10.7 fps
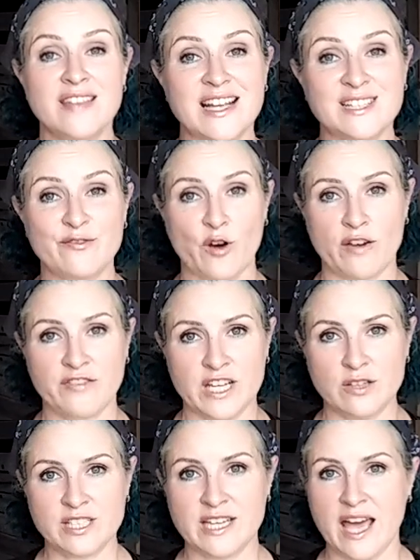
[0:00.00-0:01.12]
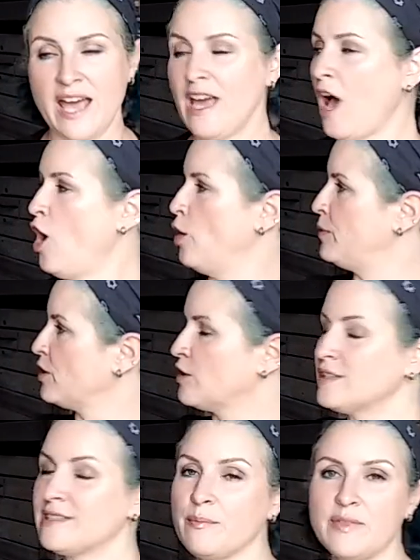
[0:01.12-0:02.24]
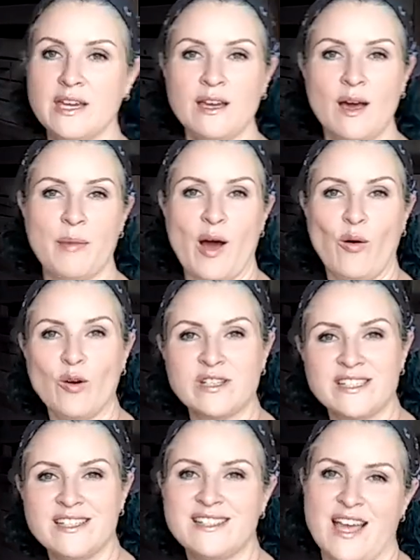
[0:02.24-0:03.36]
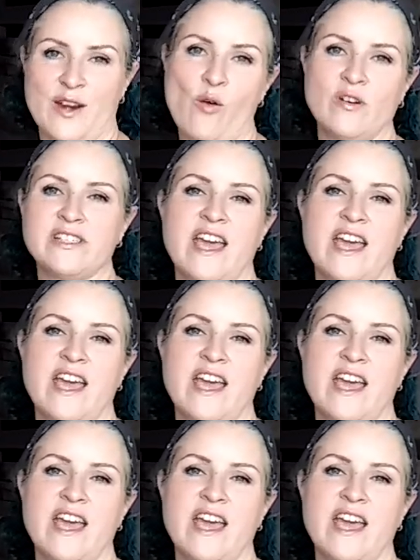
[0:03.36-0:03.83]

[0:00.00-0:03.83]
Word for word: That's it for our video today. I hope you learned something about horses and horse